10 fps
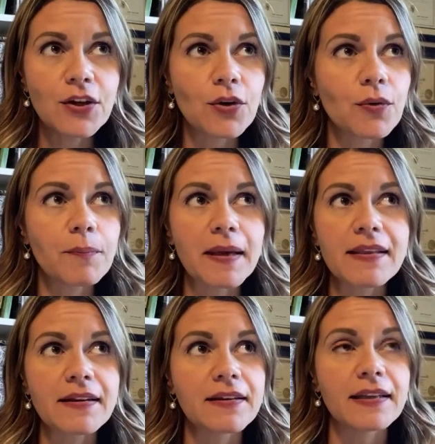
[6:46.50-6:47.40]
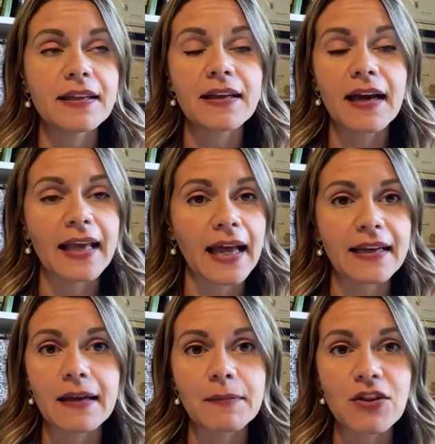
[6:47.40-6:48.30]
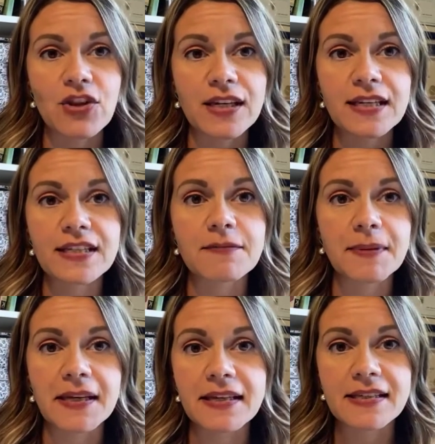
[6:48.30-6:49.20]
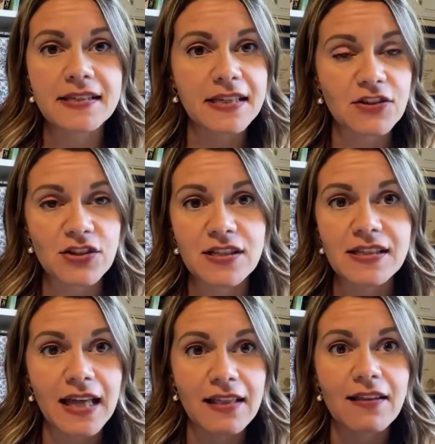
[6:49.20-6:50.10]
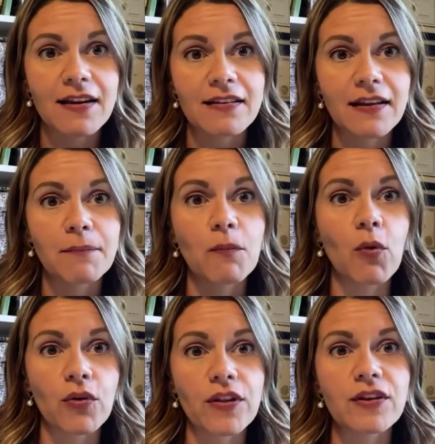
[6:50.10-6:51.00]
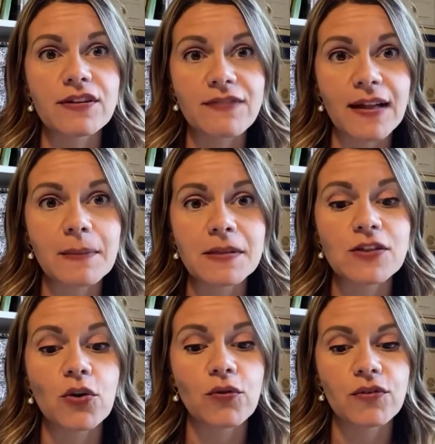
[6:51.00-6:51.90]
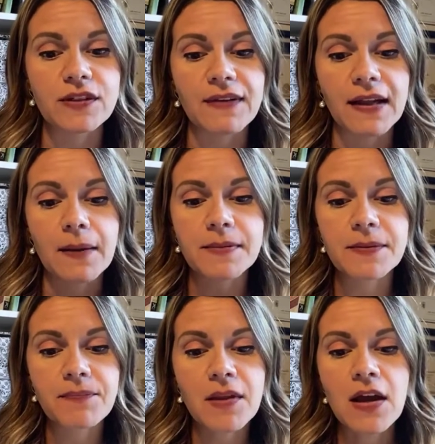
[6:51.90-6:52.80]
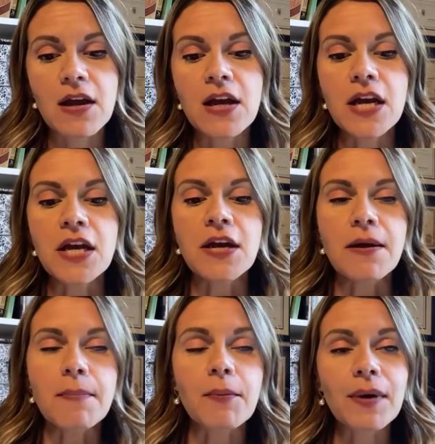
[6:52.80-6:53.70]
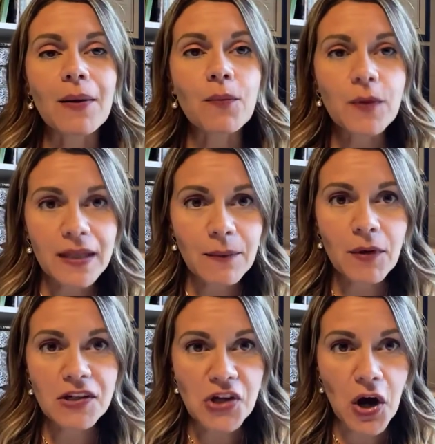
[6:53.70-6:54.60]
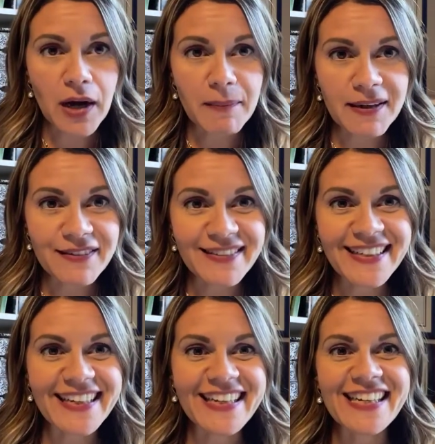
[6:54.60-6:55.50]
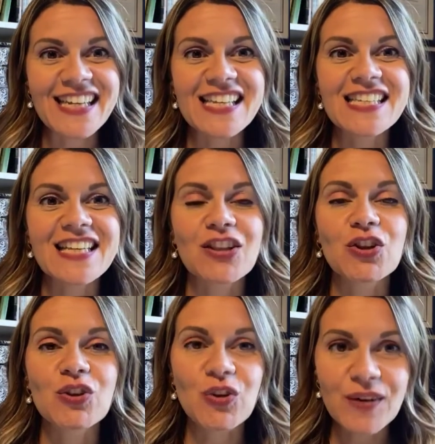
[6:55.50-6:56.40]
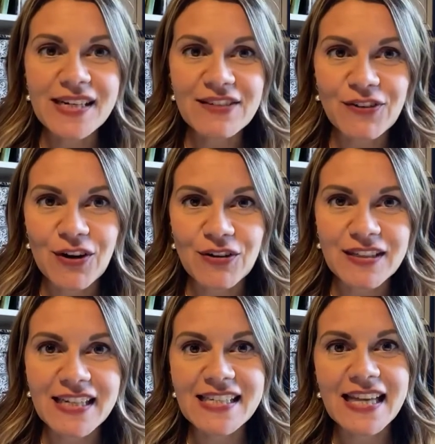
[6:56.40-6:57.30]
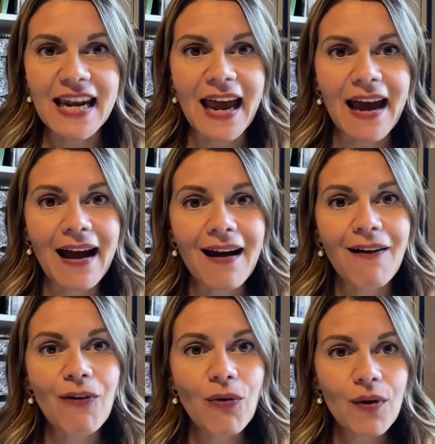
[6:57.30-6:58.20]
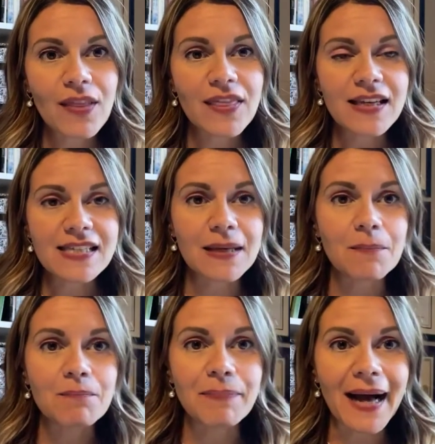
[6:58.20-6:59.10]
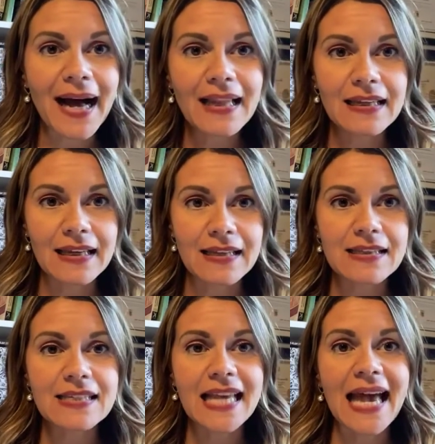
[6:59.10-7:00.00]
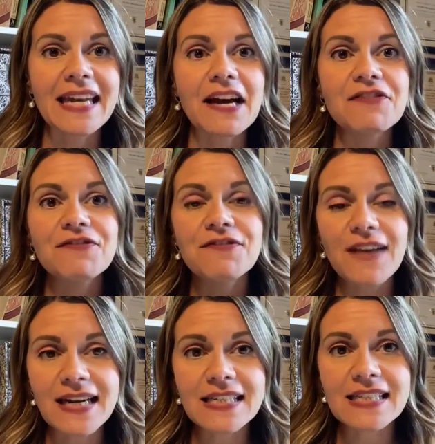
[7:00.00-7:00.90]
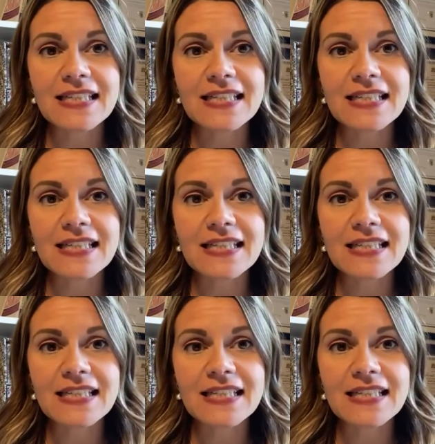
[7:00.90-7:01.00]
basically, again, can be geniuses, because that side is like more than developed, it's overdeveloped. But what I really want to talk about is learning difficulties and how this imbalance can affect these